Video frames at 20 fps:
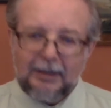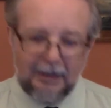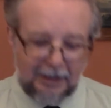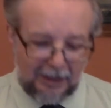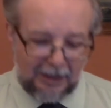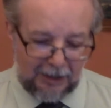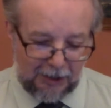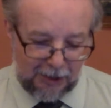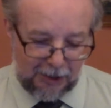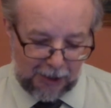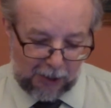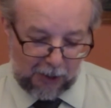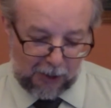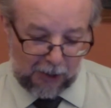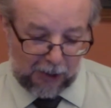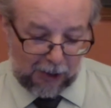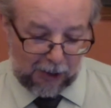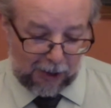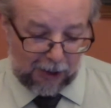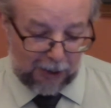and so
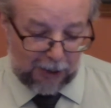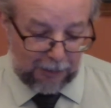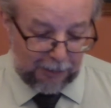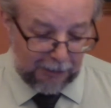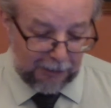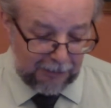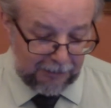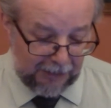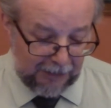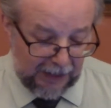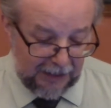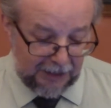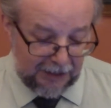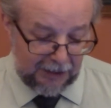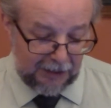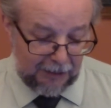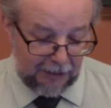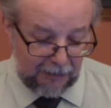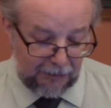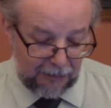
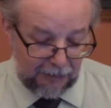all-pervasive.